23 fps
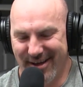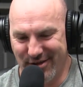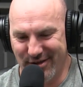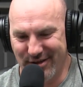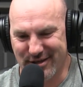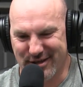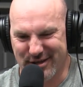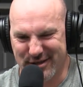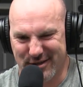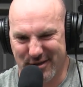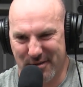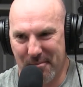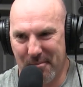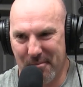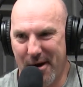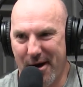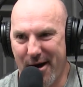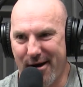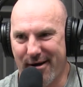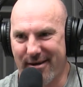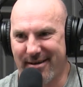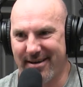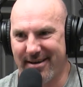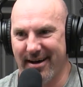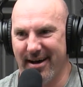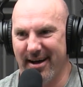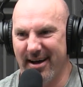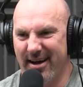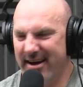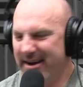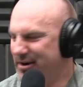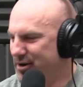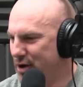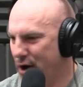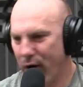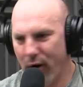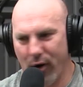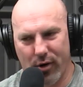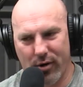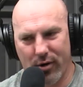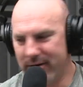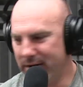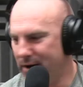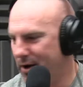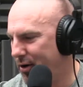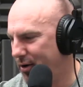this is America.
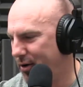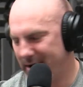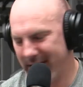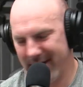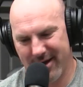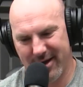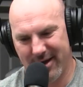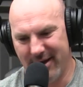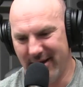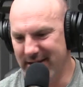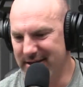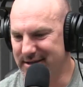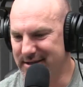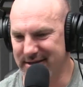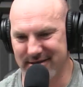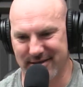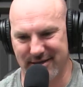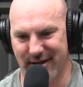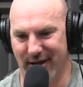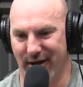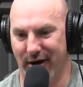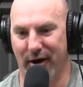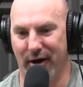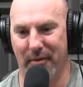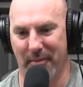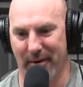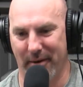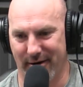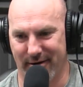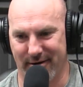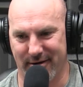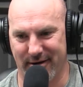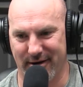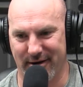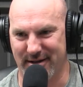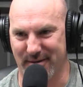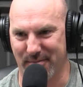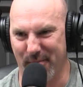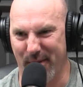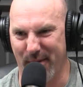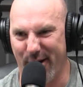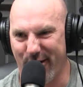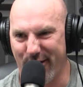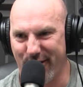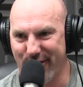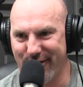America. No, no. This isn't America. It's
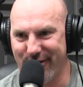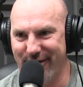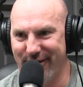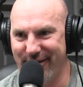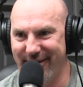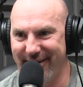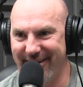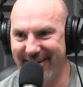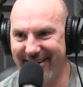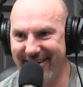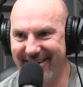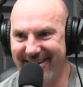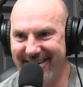America.